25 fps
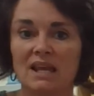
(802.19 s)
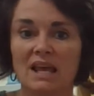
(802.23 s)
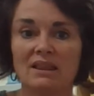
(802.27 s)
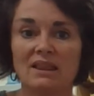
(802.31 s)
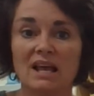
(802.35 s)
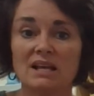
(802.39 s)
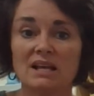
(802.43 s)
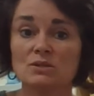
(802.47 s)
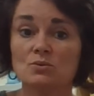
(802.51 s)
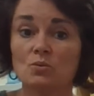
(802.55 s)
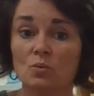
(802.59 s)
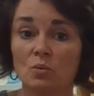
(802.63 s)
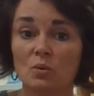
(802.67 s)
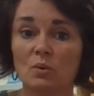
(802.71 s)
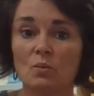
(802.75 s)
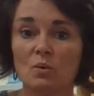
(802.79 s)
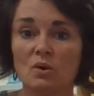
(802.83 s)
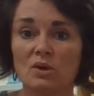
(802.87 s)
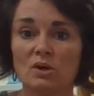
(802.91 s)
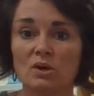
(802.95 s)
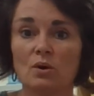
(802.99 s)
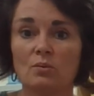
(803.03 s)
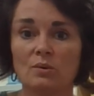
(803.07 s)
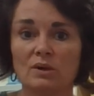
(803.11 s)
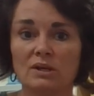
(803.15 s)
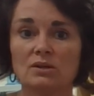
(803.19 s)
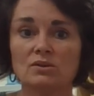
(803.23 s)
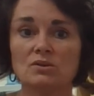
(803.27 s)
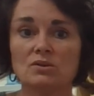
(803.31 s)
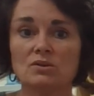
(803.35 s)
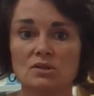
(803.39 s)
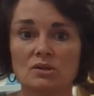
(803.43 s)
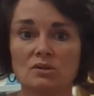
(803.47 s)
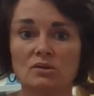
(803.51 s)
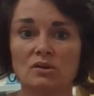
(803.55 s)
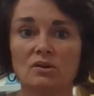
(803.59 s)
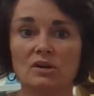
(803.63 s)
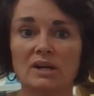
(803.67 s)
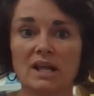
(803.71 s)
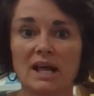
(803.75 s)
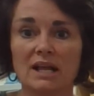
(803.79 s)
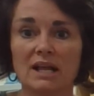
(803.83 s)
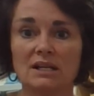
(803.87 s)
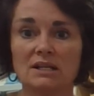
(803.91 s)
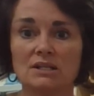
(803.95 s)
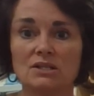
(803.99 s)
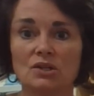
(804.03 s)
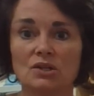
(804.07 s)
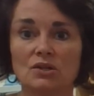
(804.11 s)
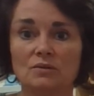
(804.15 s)
And that's what we want our readers to learn
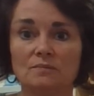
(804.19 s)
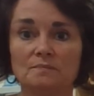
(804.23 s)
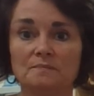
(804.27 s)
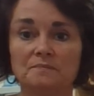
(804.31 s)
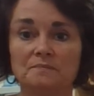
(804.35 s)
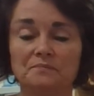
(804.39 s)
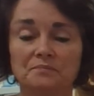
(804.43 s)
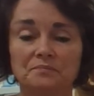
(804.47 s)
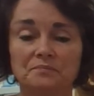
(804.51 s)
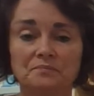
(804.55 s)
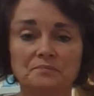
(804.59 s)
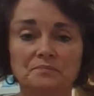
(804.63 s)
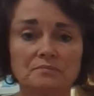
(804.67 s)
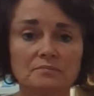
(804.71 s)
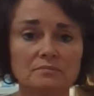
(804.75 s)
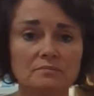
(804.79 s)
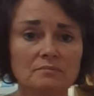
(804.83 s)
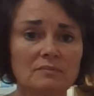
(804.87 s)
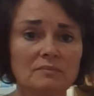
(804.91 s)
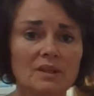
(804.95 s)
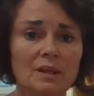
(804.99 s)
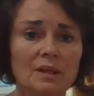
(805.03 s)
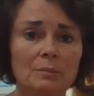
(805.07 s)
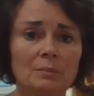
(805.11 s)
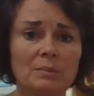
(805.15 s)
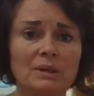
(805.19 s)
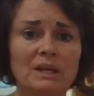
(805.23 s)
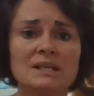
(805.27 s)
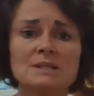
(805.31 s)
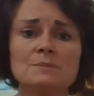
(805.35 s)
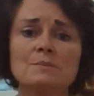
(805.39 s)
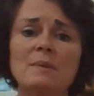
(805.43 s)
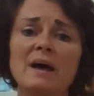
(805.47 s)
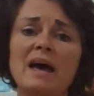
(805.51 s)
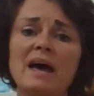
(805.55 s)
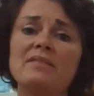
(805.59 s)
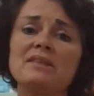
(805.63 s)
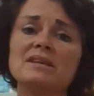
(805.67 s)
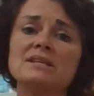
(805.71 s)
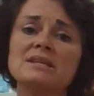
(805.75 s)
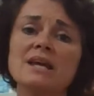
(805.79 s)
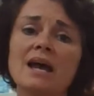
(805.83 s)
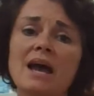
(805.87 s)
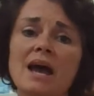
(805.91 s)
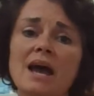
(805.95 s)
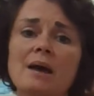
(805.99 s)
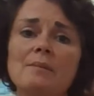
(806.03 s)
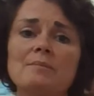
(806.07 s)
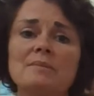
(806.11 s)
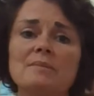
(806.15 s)
how to do. Because by the
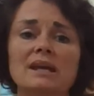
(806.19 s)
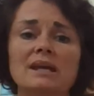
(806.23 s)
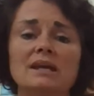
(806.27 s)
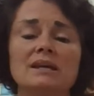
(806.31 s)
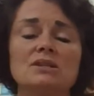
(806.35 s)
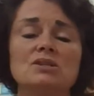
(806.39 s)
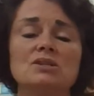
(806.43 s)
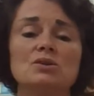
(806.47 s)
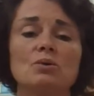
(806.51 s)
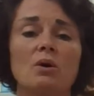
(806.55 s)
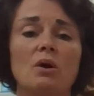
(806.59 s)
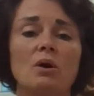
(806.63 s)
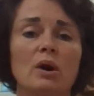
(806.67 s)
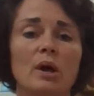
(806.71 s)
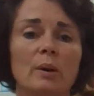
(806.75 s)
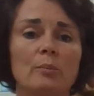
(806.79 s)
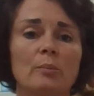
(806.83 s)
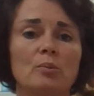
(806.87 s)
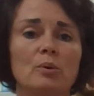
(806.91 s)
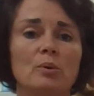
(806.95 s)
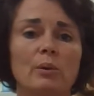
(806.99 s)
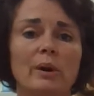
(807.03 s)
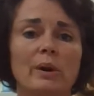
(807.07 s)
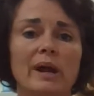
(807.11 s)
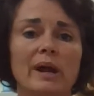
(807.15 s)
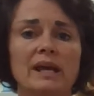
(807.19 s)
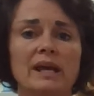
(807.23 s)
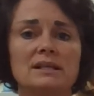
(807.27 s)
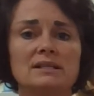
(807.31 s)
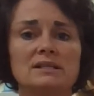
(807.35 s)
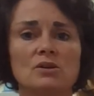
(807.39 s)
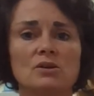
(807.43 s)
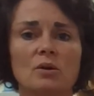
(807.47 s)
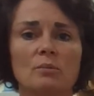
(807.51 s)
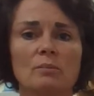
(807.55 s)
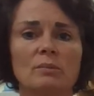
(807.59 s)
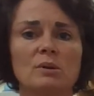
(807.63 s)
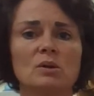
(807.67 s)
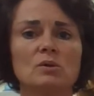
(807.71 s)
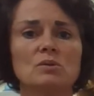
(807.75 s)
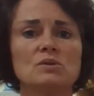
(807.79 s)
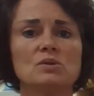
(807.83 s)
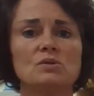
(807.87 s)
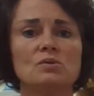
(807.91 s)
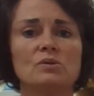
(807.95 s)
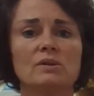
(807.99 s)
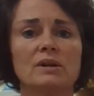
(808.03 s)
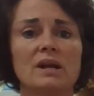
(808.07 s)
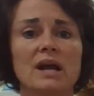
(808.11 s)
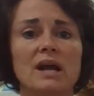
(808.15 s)
time they get to our upper grades and our middle
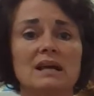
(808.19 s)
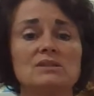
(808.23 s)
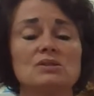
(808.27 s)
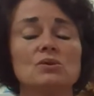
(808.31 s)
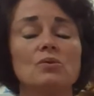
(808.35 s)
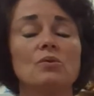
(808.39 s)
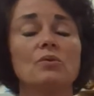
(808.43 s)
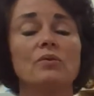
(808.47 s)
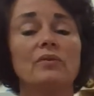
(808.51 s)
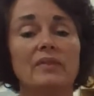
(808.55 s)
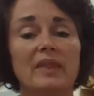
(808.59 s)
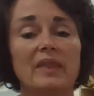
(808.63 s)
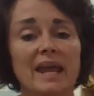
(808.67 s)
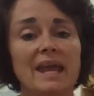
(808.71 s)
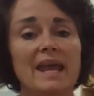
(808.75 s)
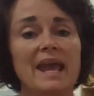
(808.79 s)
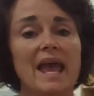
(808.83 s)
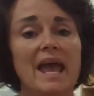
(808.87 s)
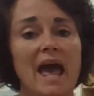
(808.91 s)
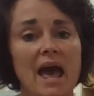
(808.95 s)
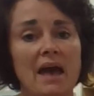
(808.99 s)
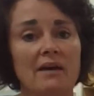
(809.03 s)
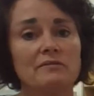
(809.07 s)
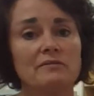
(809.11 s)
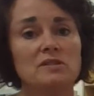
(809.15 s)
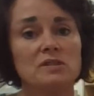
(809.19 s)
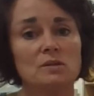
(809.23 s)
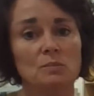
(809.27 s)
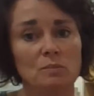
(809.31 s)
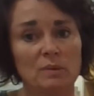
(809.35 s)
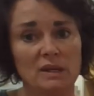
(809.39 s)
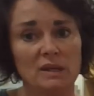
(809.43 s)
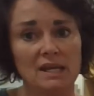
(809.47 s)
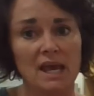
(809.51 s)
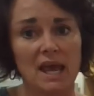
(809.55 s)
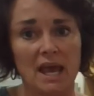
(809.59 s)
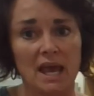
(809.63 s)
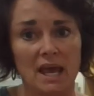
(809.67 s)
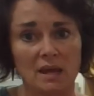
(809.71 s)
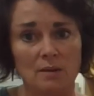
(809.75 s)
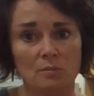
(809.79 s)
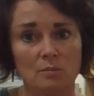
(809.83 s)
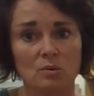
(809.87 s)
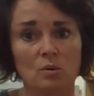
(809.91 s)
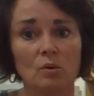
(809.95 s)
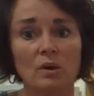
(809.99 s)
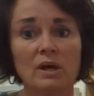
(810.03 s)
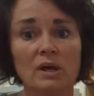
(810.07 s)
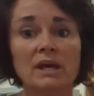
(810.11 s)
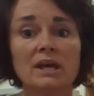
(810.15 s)
school and high school, they have to be
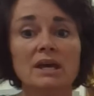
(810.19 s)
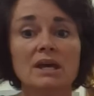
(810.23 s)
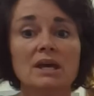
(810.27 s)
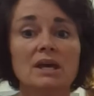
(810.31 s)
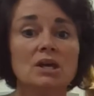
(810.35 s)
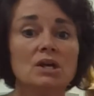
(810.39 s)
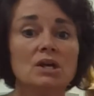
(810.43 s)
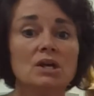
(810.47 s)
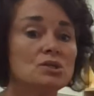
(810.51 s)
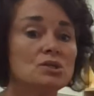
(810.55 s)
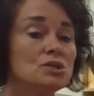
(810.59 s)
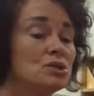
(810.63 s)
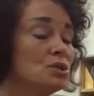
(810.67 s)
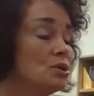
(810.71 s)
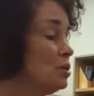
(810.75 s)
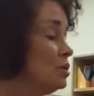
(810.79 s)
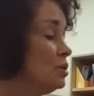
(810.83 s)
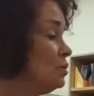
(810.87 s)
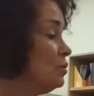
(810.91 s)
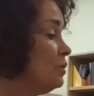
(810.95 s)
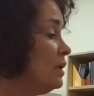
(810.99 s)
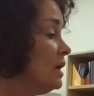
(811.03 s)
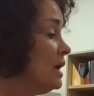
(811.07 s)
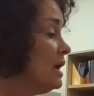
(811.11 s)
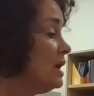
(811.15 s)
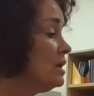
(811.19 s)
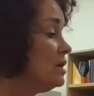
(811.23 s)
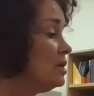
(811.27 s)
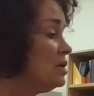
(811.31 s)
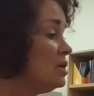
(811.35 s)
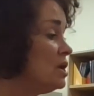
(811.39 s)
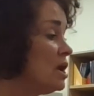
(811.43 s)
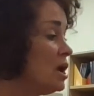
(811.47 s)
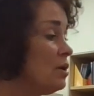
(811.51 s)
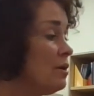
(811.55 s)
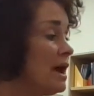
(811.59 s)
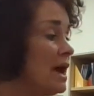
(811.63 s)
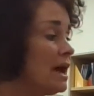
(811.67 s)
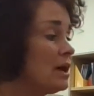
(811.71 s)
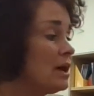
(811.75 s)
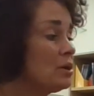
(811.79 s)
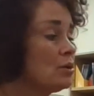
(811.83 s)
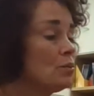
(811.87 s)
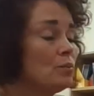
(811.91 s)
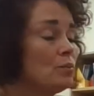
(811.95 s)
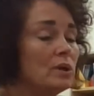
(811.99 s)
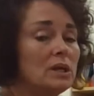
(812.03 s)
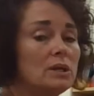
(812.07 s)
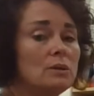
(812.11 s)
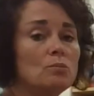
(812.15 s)
able to know how
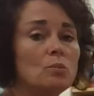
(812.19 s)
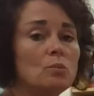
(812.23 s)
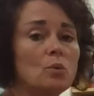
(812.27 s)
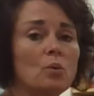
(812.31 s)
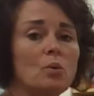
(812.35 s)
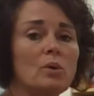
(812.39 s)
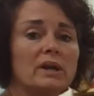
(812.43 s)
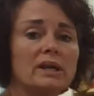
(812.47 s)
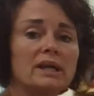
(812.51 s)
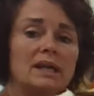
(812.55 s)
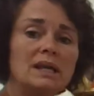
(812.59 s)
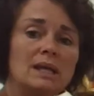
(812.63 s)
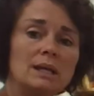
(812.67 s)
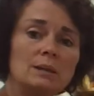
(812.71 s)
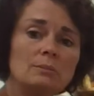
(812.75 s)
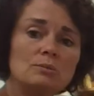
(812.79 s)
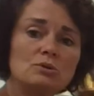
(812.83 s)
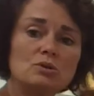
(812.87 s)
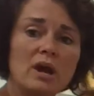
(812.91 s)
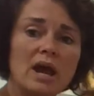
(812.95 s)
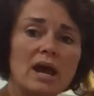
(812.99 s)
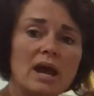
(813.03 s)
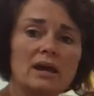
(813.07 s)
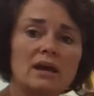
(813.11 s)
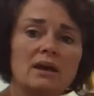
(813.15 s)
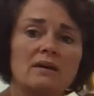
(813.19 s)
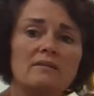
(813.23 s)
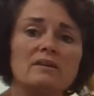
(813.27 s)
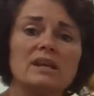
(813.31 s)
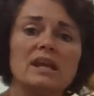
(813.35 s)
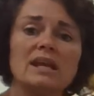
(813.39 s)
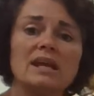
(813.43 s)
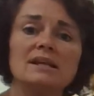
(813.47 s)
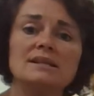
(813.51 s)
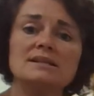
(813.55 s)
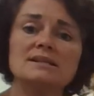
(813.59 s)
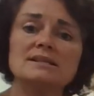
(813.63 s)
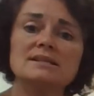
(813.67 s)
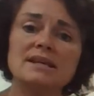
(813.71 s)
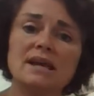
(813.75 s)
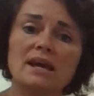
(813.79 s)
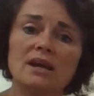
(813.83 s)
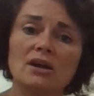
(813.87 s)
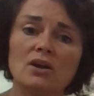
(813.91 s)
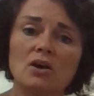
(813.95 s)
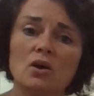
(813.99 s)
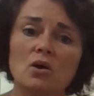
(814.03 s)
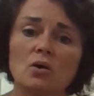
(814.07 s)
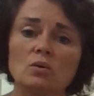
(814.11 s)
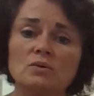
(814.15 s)
to read more and keep track of it and
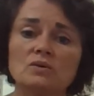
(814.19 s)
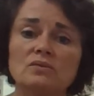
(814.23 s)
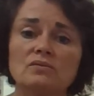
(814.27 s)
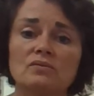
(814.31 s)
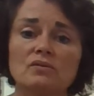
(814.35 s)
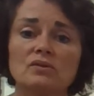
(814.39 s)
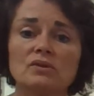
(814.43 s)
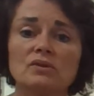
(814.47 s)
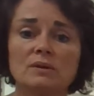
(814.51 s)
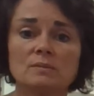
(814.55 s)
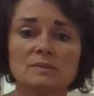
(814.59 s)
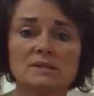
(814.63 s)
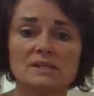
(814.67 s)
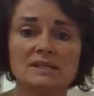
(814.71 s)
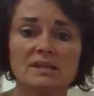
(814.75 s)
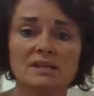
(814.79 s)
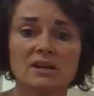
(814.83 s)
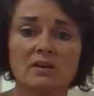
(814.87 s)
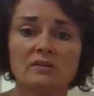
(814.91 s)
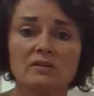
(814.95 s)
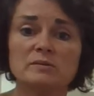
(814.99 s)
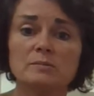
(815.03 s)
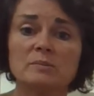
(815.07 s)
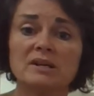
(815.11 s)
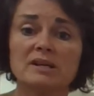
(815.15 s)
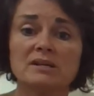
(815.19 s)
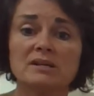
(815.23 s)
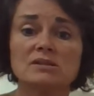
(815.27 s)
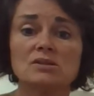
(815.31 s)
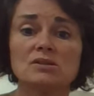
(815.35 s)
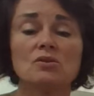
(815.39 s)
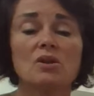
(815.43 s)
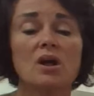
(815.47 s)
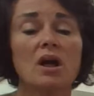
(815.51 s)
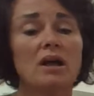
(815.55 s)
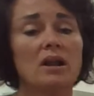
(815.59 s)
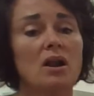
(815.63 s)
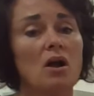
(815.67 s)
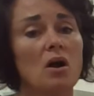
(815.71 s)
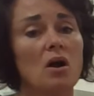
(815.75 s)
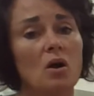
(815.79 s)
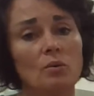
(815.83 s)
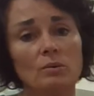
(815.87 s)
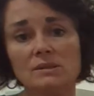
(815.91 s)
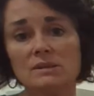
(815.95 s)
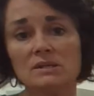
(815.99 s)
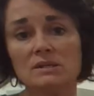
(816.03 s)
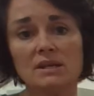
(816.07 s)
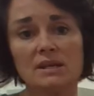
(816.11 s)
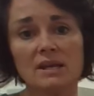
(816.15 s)
set goals for themselves because they're not
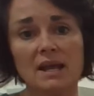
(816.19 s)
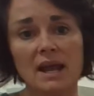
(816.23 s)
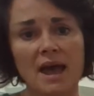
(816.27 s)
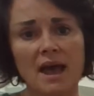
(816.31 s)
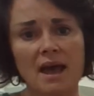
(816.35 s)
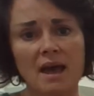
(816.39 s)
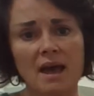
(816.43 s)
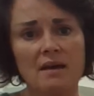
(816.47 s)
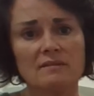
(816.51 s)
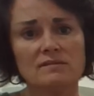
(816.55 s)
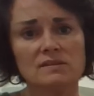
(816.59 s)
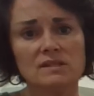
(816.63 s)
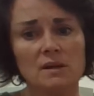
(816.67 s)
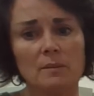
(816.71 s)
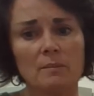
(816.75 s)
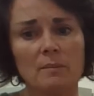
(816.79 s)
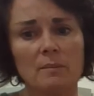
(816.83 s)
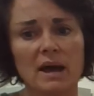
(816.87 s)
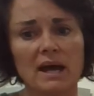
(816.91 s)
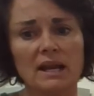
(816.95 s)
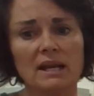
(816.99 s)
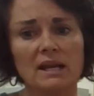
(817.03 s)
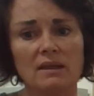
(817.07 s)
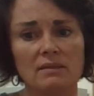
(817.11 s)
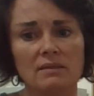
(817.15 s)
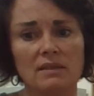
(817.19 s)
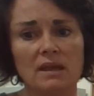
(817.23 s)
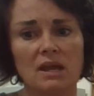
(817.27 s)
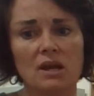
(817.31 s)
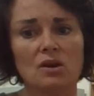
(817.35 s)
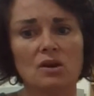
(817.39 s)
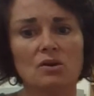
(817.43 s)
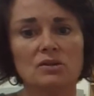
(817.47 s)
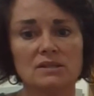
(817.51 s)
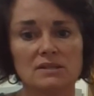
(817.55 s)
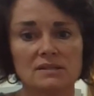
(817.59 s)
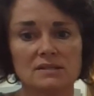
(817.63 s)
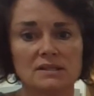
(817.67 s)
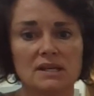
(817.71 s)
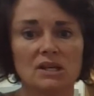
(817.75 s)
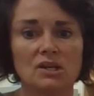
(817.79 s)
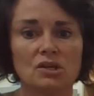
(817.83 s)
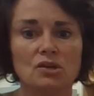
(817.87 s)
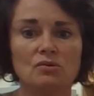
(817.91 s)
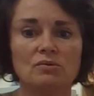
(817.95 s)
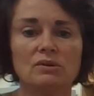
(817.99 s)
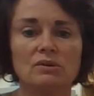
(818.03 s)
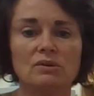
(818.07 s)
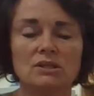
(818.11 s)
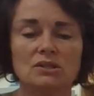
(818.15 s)
always going to have somebody there to say,
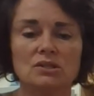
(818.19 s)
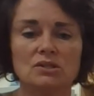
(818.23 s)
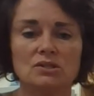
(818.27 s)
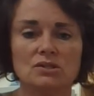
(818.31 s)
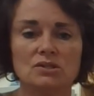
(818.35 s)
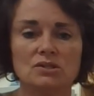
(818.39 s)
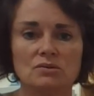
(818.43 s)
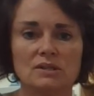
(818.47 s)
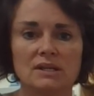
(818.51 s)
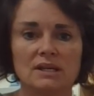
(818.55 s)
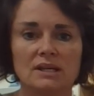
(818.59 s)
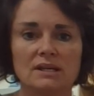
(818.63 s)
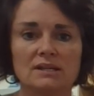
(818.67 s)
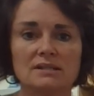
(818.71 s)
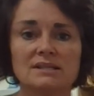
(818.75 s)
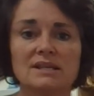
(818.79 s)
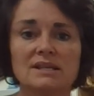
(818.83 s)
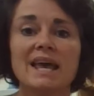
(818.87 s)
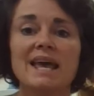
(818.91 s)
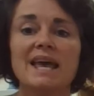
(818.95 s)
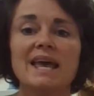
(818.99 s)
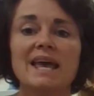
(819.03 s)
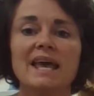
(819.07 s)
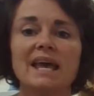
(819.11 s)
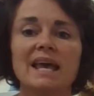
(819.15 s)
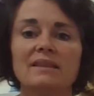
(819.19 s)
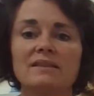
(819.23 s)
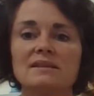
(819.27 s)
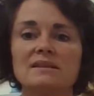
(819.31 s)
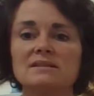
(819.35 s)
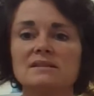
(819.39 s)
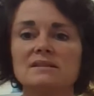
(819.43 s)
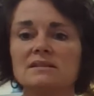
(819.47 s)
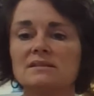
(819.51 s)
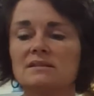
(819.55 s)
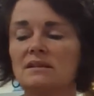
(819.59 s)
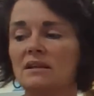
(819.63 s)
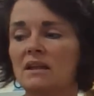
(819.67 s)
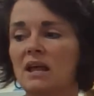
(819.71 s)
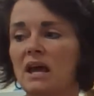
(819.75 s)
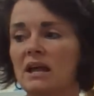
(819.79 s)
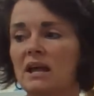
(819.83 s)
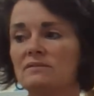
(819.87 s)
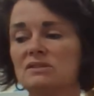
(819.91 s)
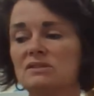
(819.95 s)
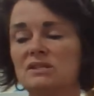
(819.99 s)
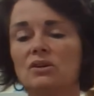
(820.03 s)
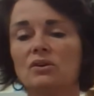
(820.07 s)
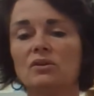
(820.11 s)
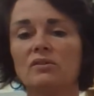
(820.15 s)
you need to do this. And this is a
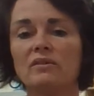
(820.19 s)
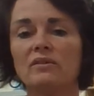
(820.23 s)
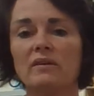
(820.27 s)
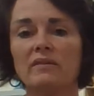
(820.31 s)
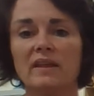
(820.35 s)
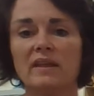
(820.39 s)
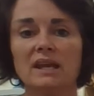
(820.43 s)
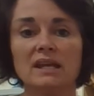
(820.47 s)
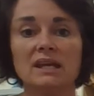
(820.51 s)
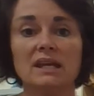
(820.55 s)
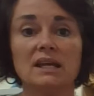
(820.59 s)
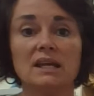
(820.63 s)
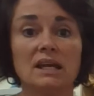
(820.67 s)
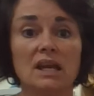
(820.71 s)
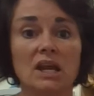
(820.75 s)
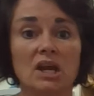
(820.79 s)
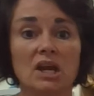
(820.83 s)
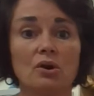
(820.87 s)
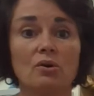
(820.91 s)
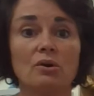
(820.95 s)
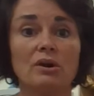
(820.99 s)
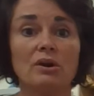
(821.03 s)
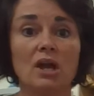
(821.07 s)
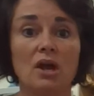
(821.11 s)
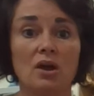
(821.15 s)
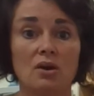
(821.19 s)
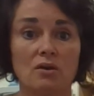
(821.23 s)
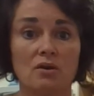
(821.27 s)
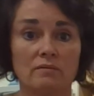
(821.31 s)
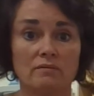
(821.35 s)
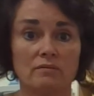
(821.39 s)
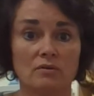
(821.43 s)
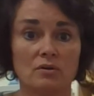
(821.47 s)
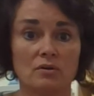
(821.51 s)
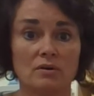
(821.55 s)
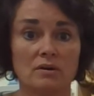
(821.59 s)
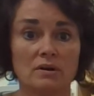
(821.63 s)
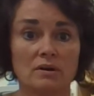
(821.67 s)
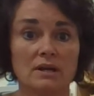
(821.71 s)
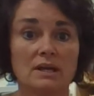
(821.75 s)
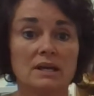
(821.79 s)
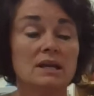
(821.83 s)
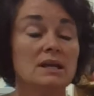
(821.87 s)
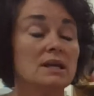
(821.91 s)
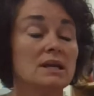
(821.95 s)
life skill that they can carry over.